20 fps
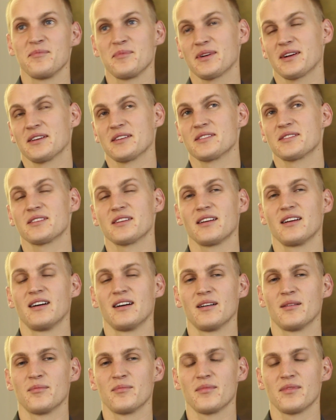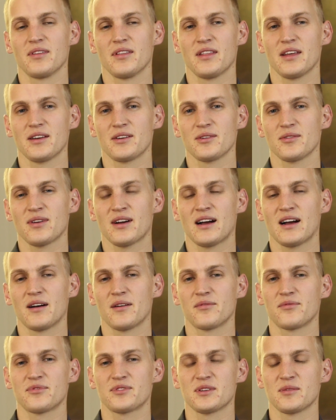because they do
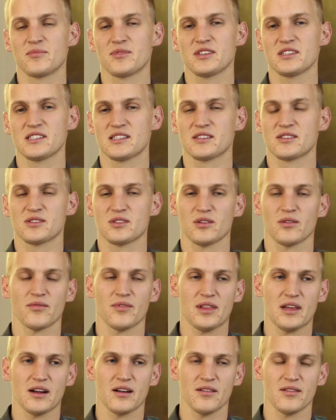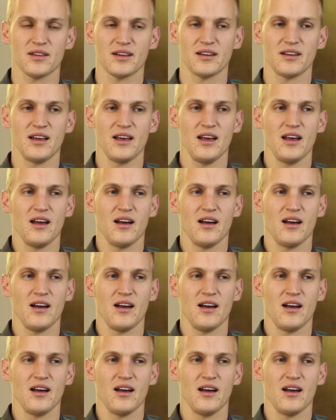have some diseases over there that